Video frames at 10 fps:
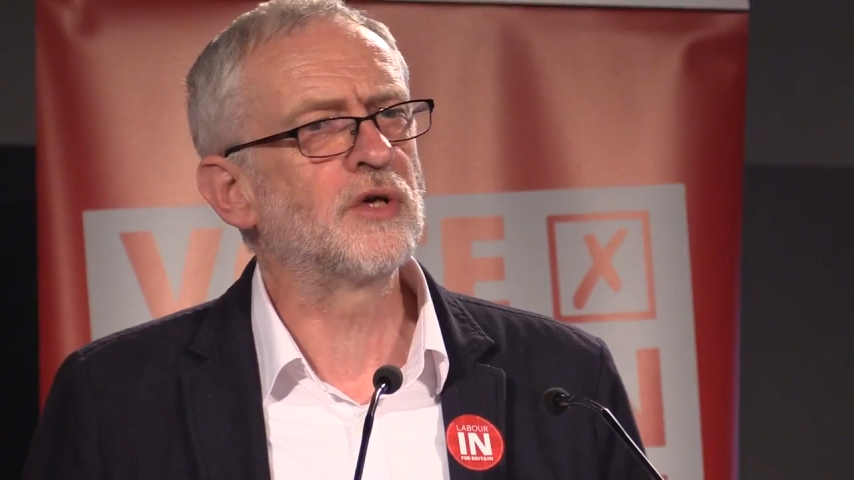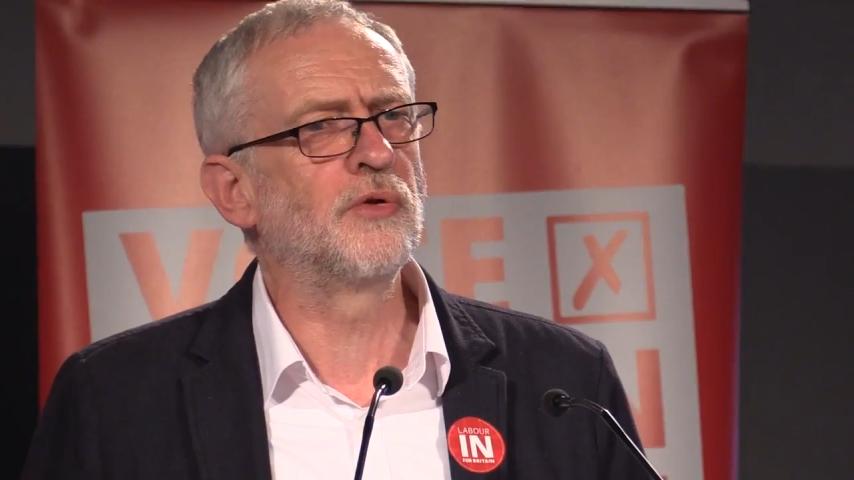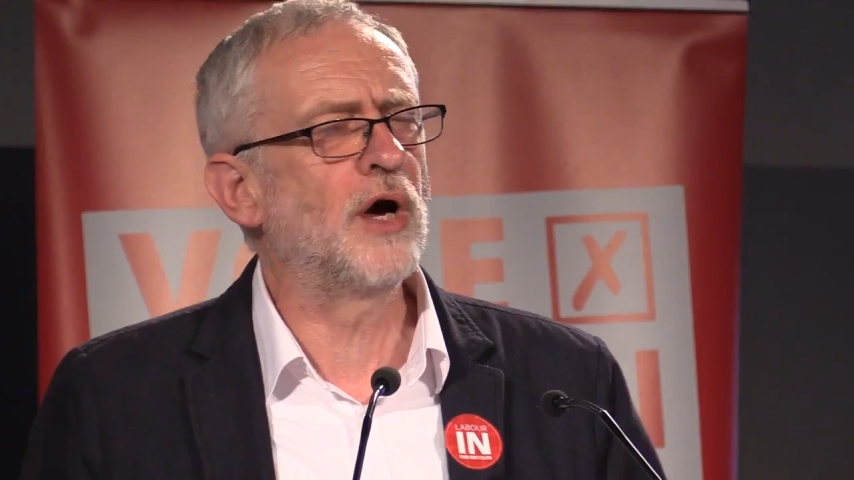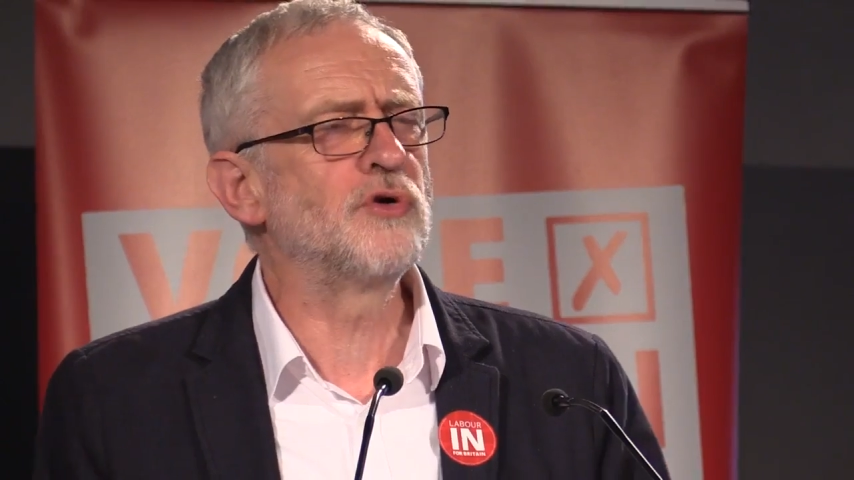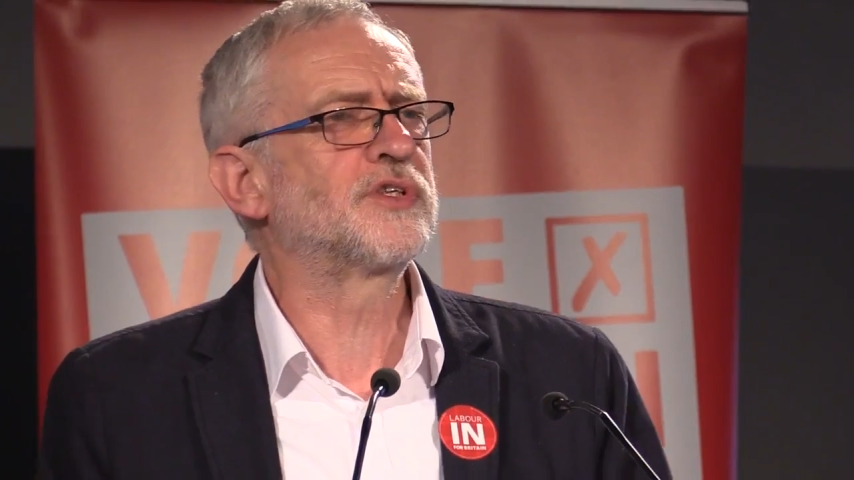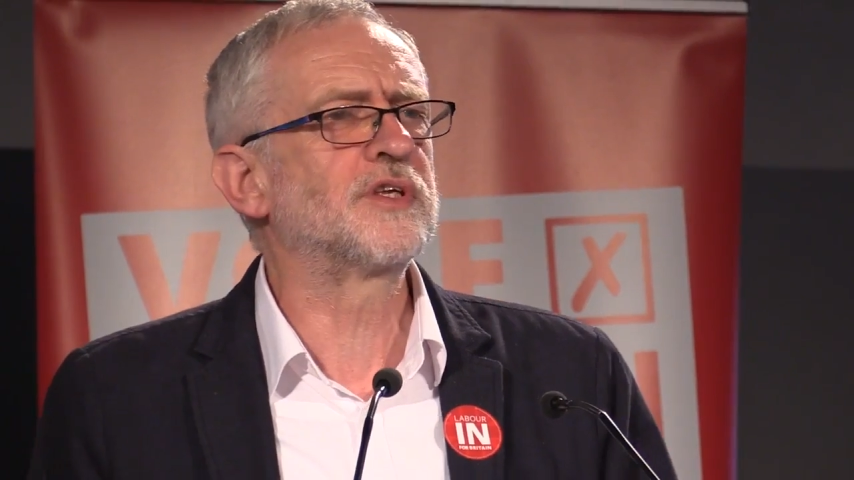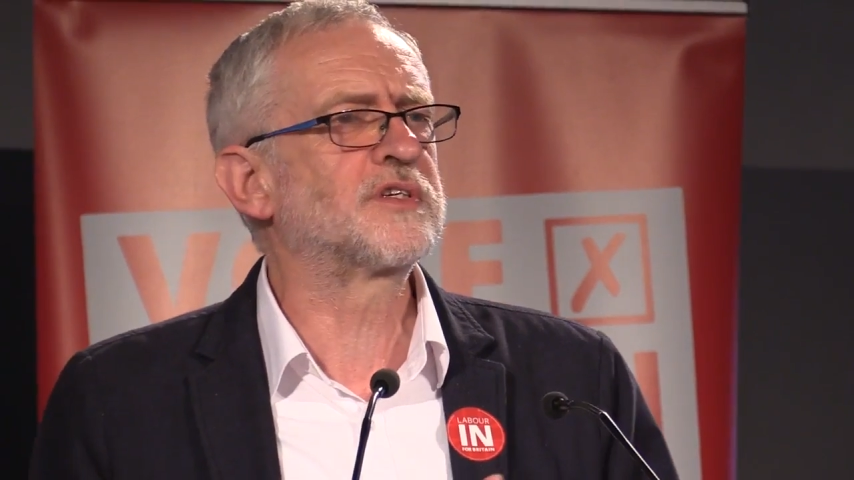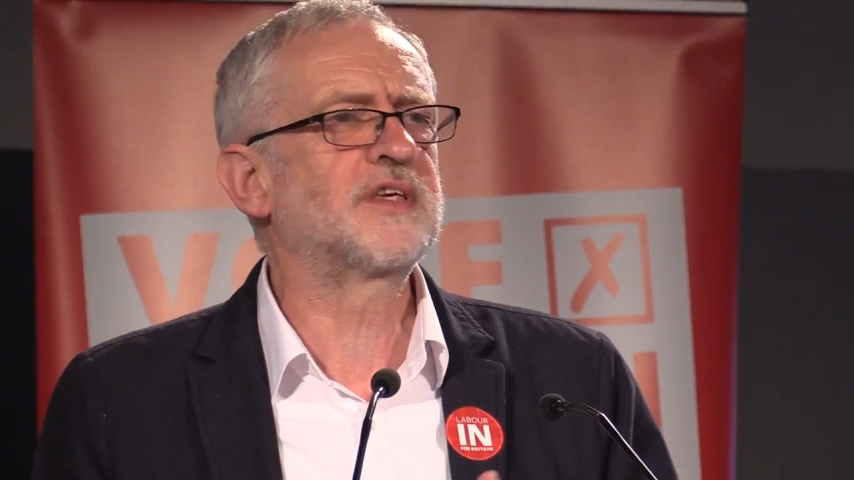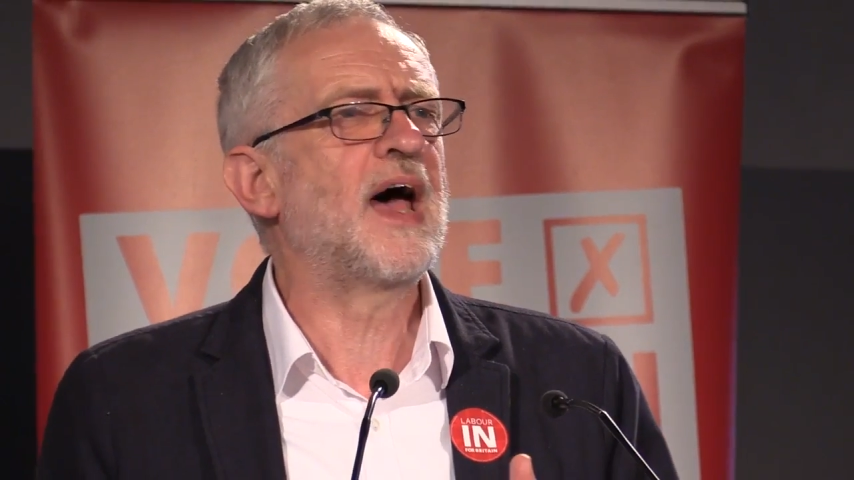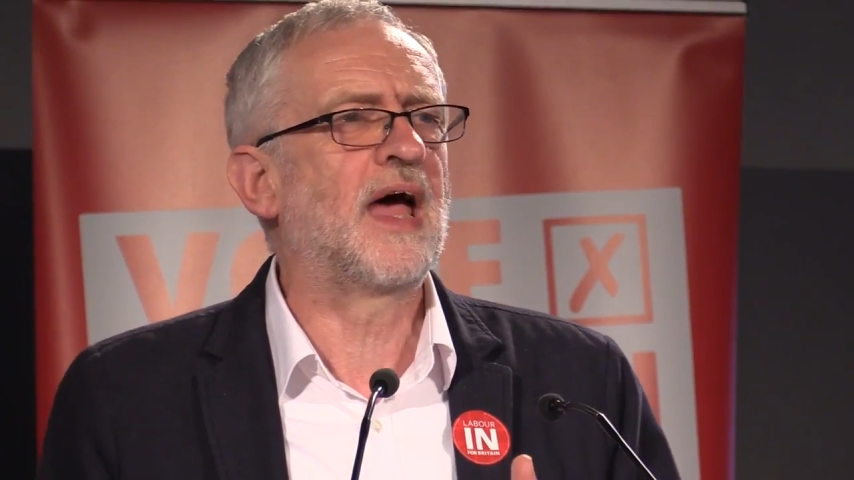So those
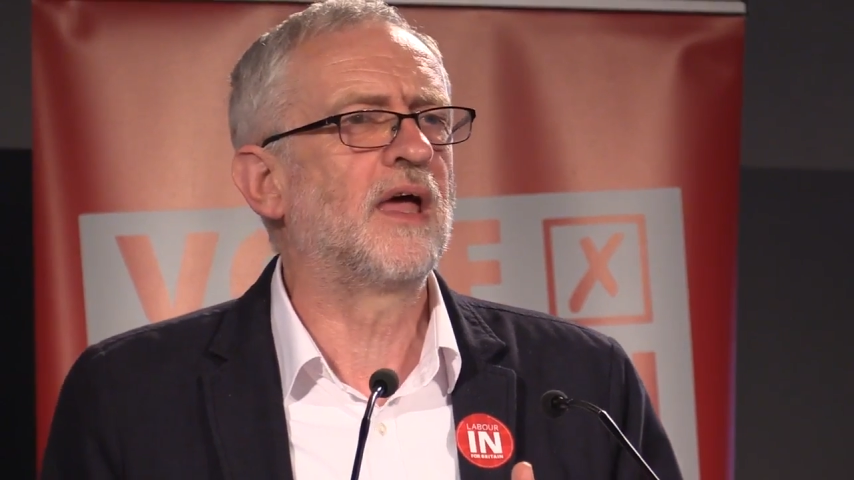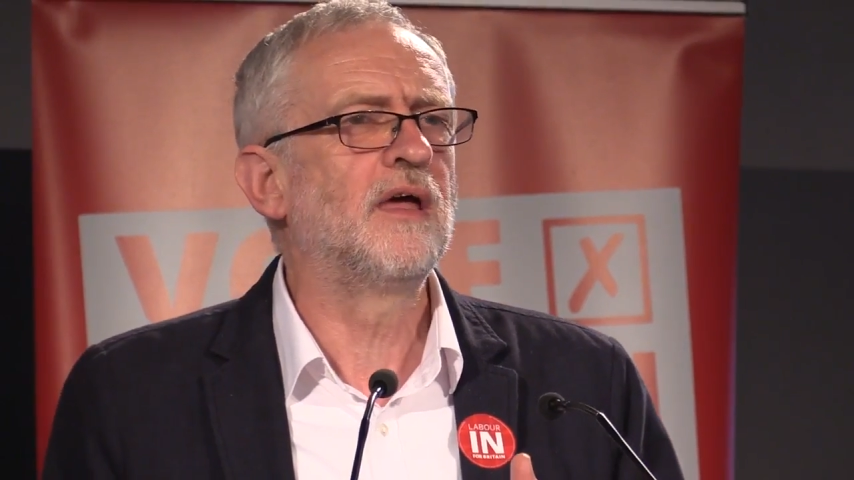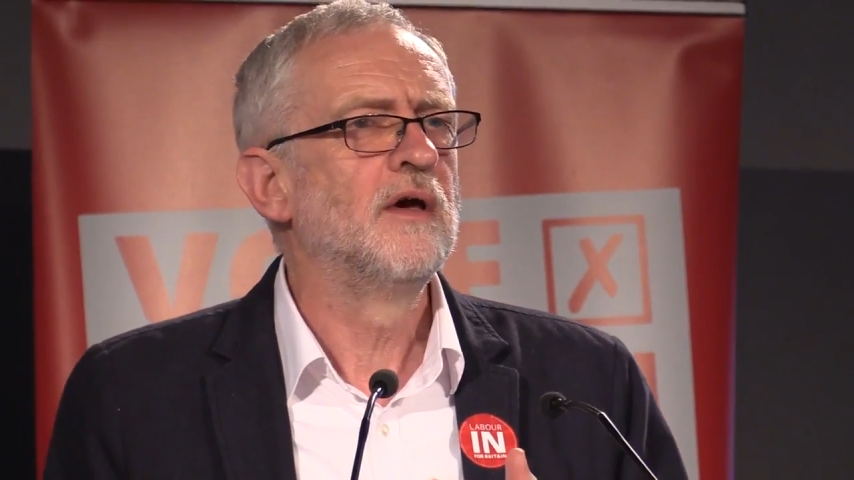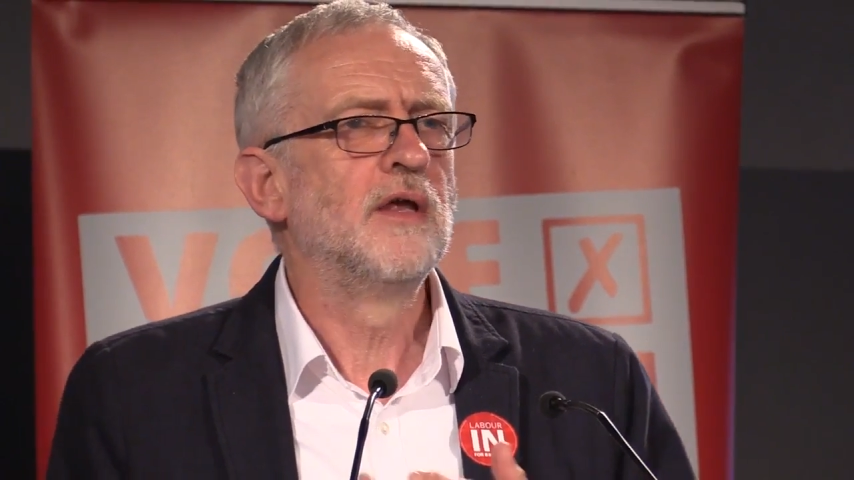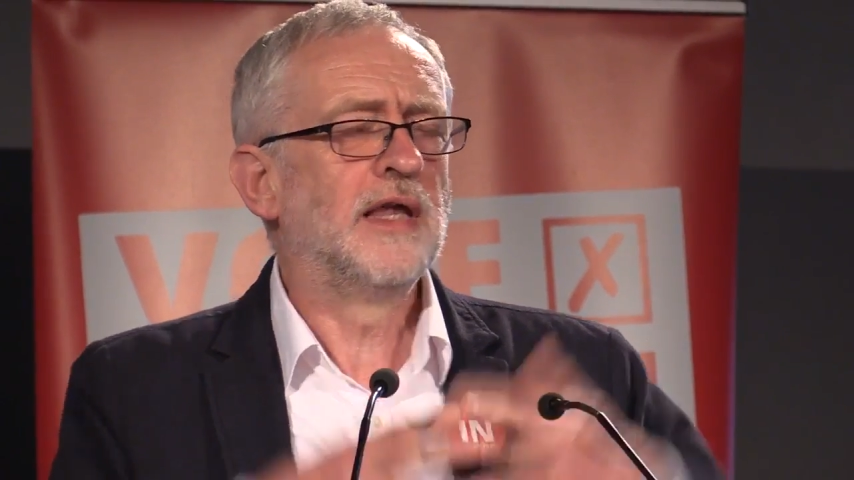that say,